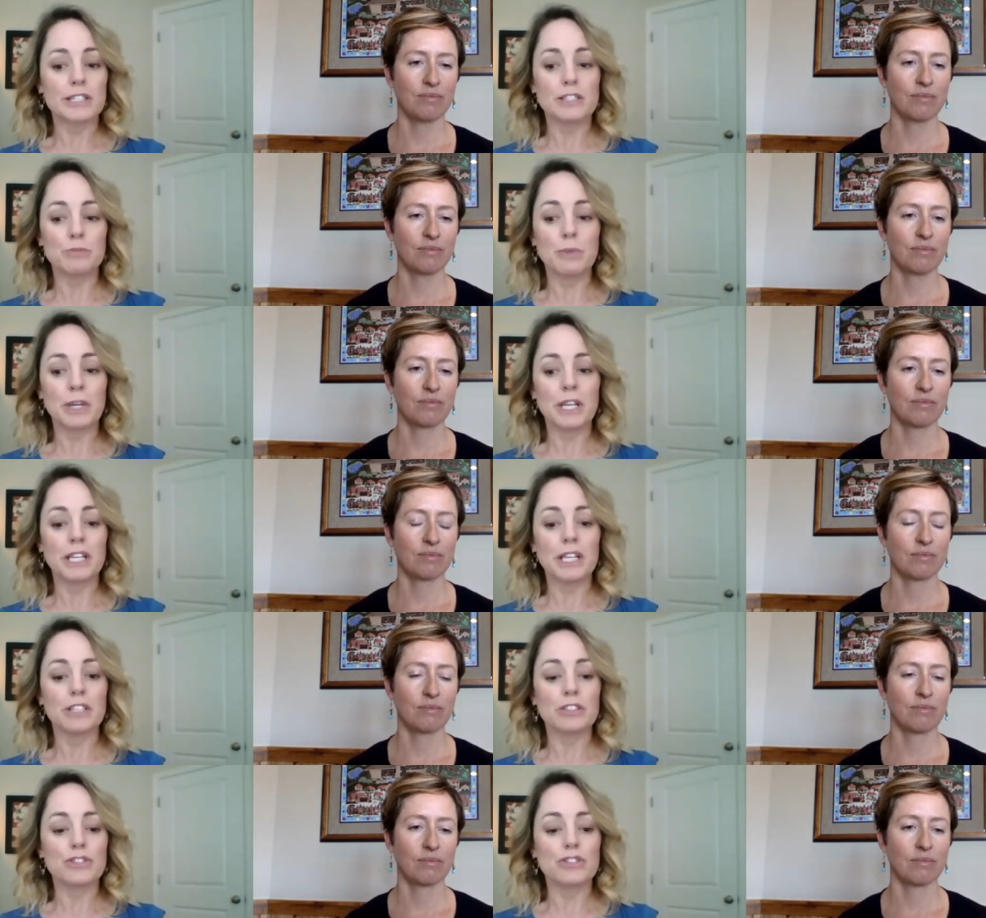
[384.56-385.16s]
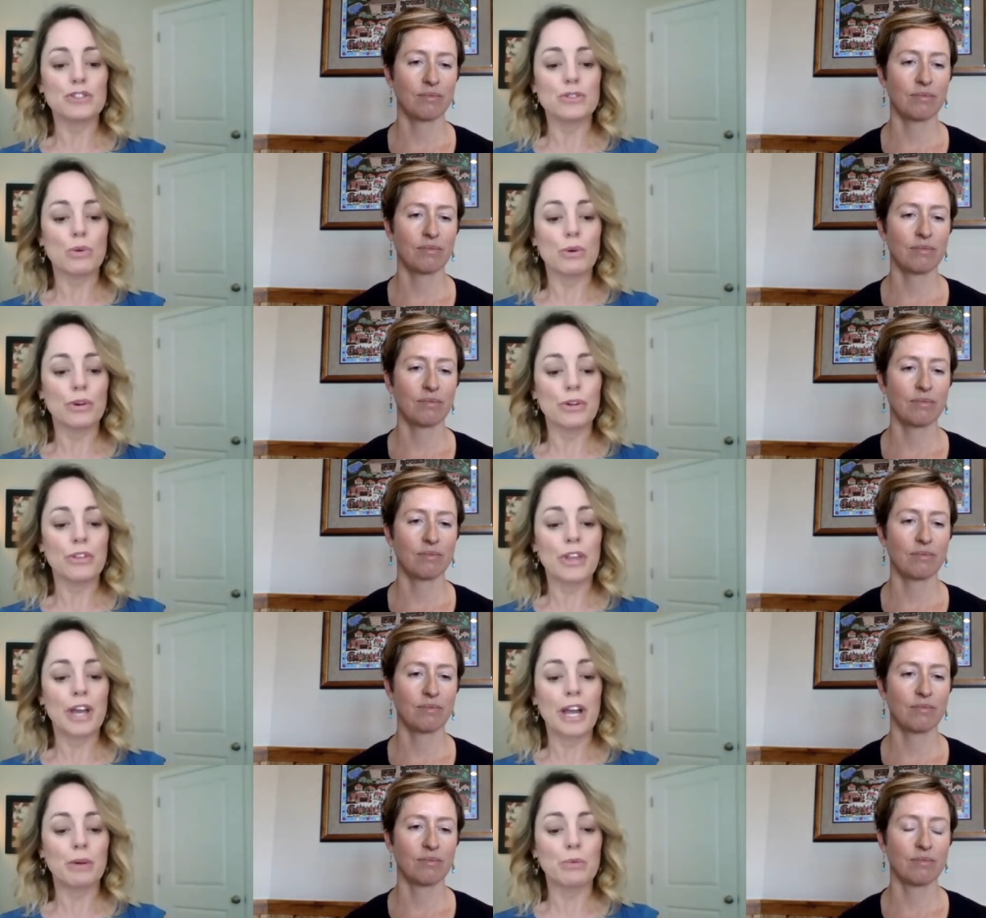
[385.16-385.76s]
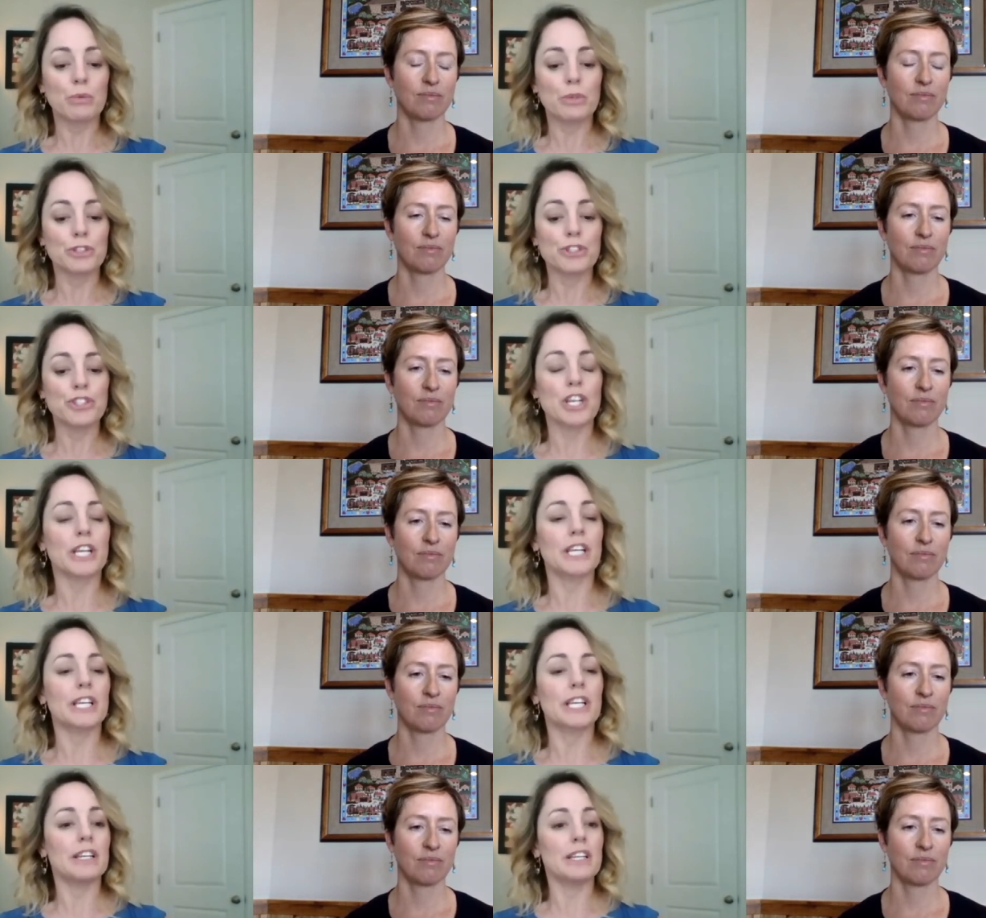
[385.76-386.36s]
Speaker 1: making sure that we're
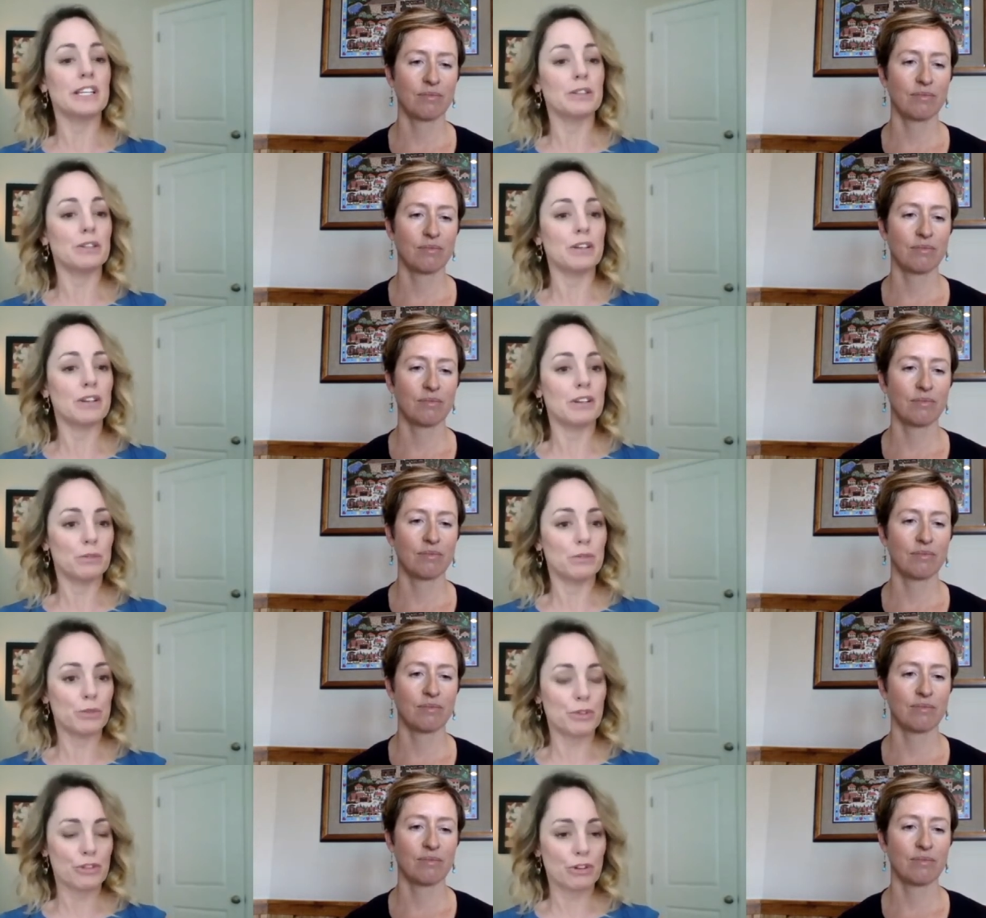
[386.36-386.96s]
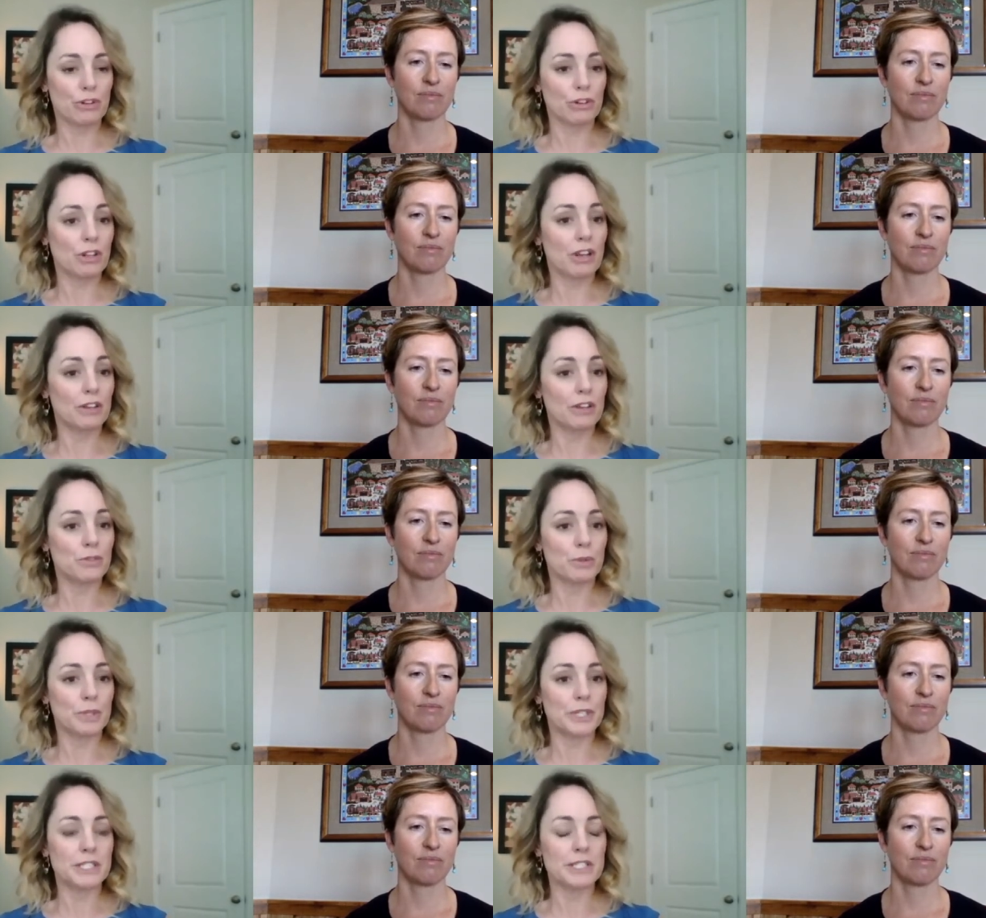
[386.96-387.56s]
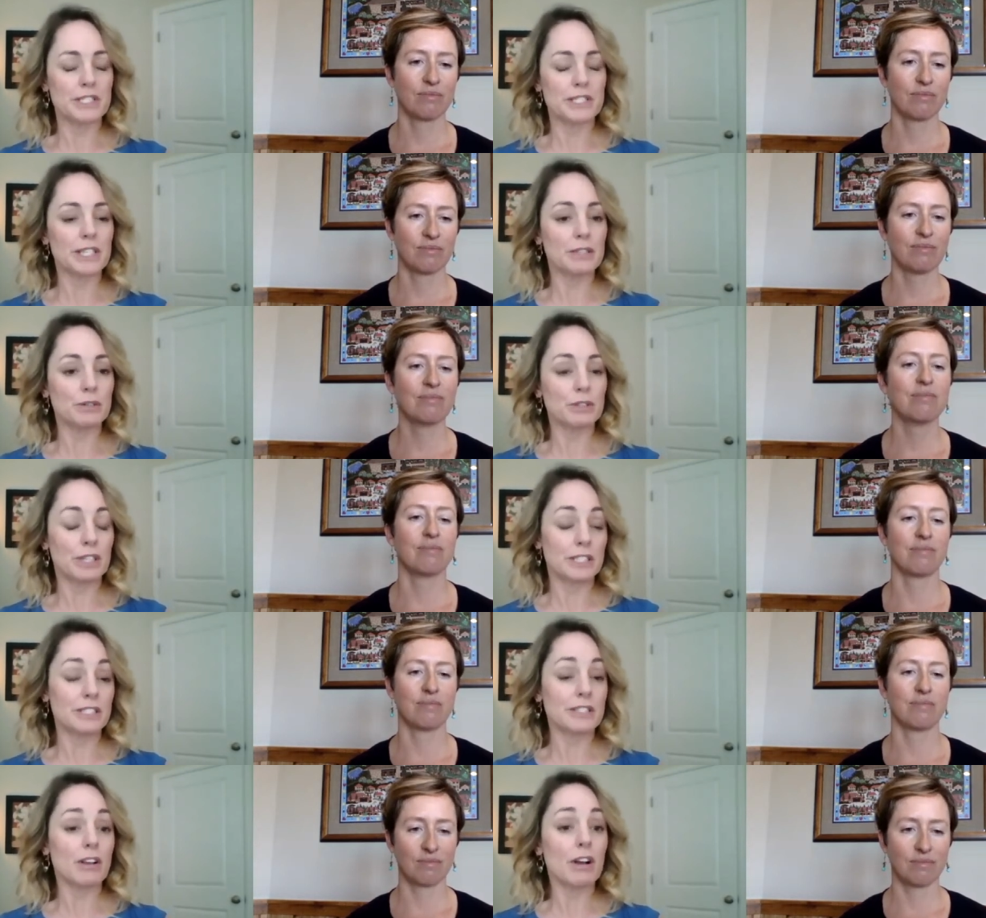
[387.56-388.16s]
checking in with our loved ones as,
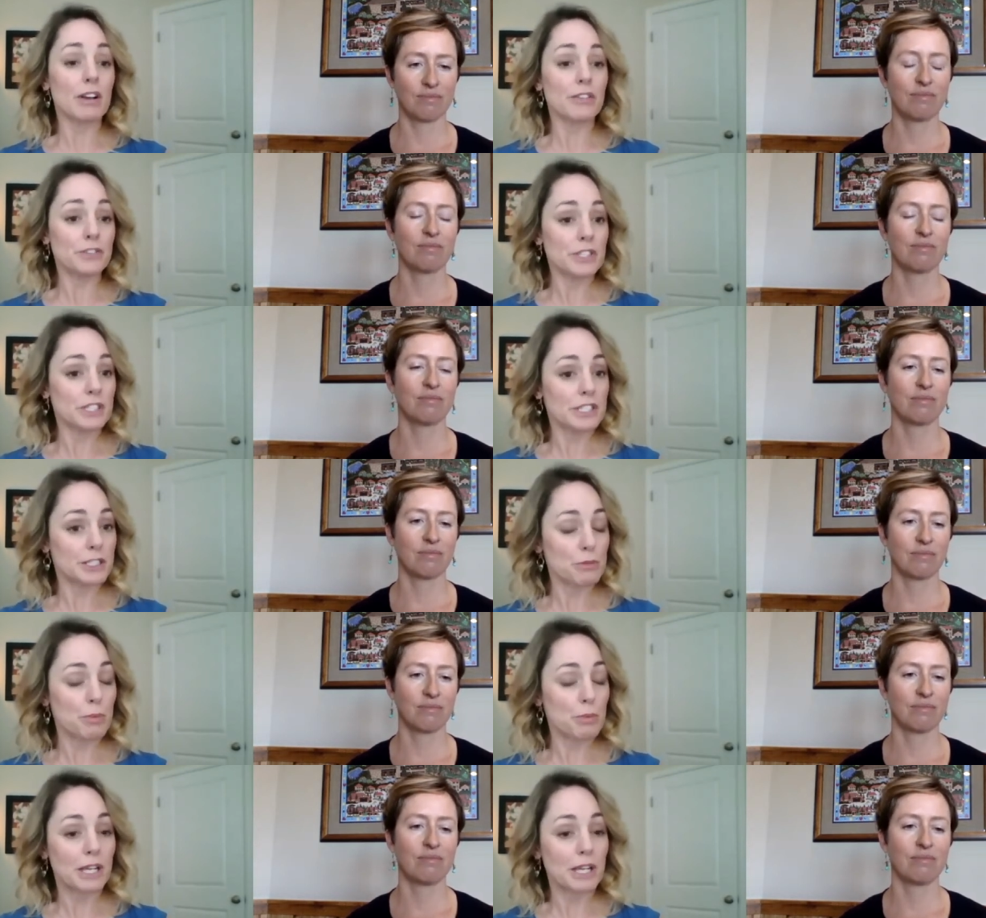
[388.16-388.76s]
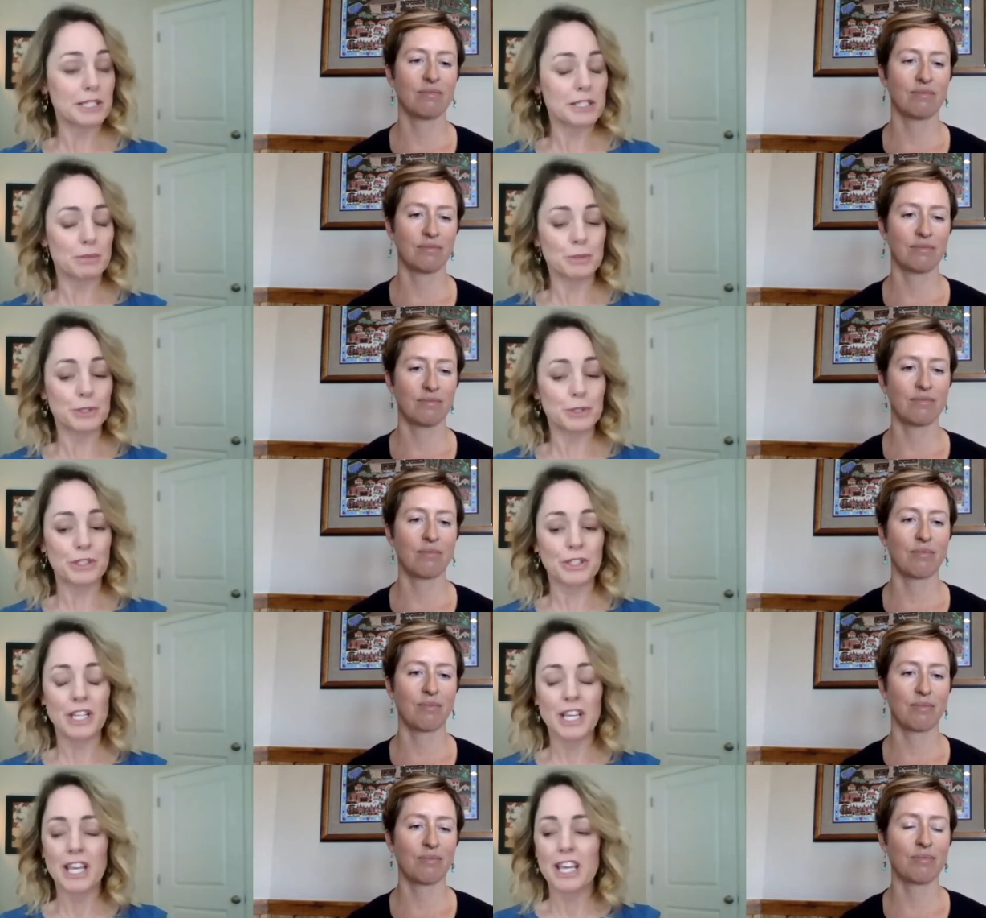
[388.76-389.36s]
as often as possible.